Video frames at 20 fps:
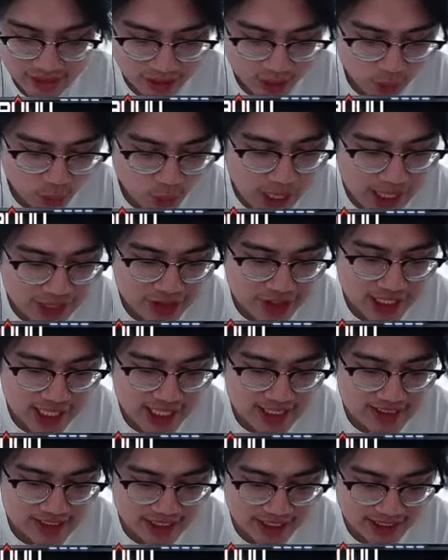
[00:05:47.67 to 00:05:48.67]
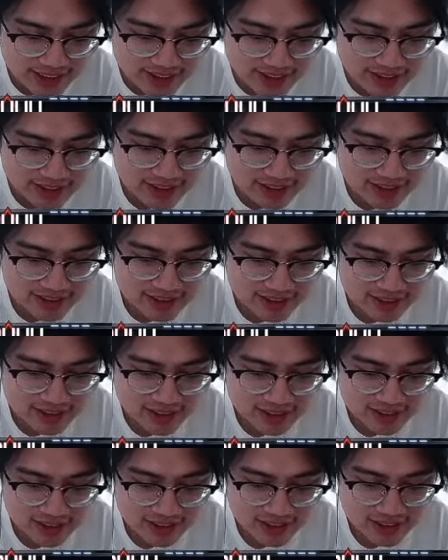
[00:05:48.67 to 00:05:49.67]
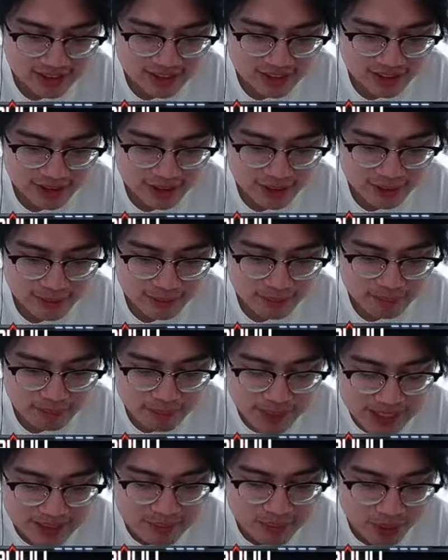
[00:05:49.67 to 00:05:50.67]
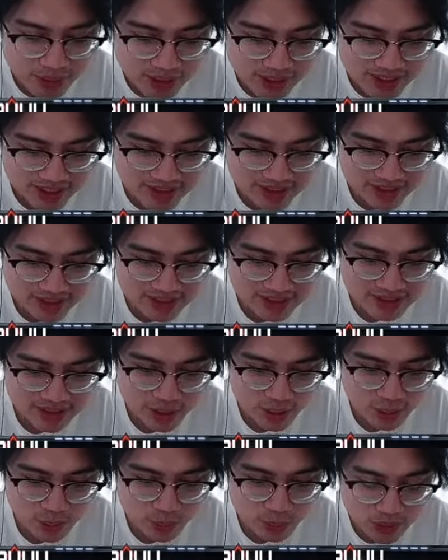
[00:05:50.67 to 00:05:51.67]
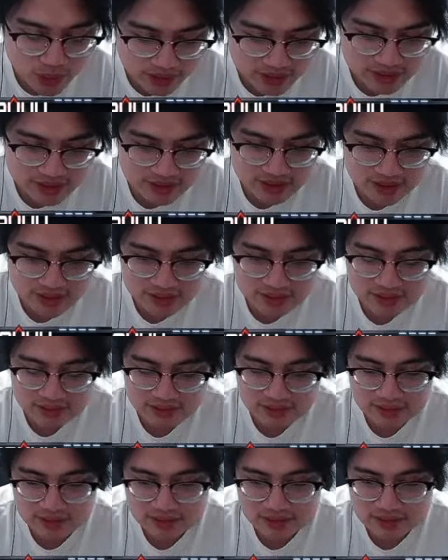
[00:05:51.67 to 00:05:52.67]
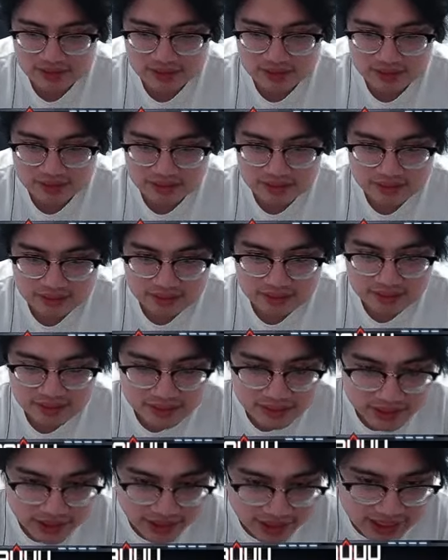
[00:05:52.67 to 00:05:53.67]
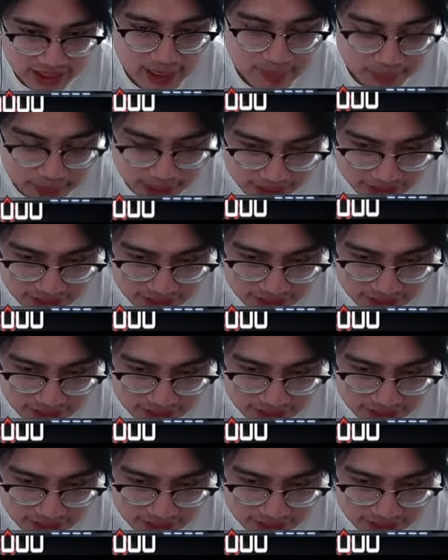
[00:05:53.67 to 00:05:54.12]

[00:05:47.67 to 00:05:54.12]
Why do you guys think mid Martis works in MPL